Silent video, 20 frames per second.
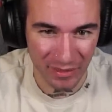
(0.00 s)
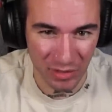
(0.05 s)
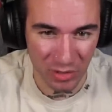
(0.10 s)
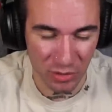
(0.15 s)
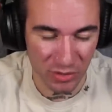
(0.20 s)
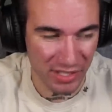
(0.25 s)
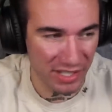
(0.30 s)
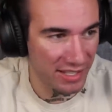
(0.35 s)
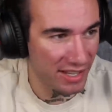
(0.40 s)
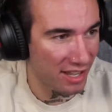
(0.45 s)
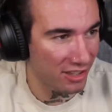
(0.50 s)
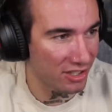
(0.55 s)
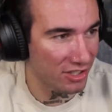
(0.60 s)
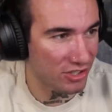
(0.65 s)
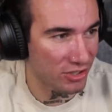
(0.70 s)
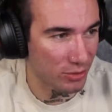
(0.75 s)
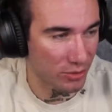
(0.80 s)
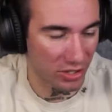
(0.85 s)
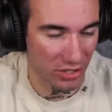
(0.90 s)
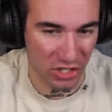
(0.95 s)
Who's he yelling
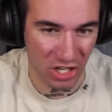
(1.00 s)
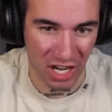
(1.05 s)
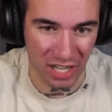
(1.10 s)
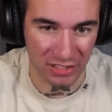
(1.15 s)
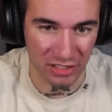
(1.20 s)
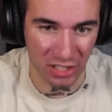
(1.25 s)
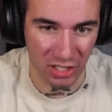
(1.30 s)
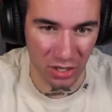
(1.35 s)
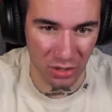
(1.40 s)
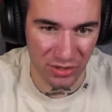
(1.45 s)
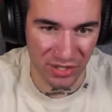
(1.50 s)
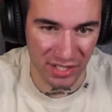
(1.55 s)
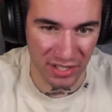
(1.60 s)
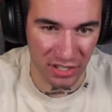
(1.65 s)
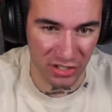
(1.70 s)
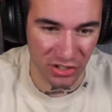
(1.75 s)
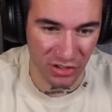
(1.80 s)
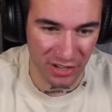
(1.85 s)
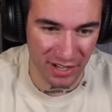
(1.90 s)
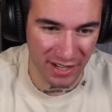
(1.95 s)
to? The Chantaros and the
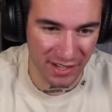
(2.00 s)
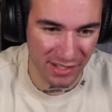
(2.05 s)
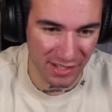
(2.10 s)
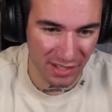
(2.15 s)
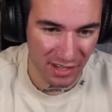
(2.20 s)
trees?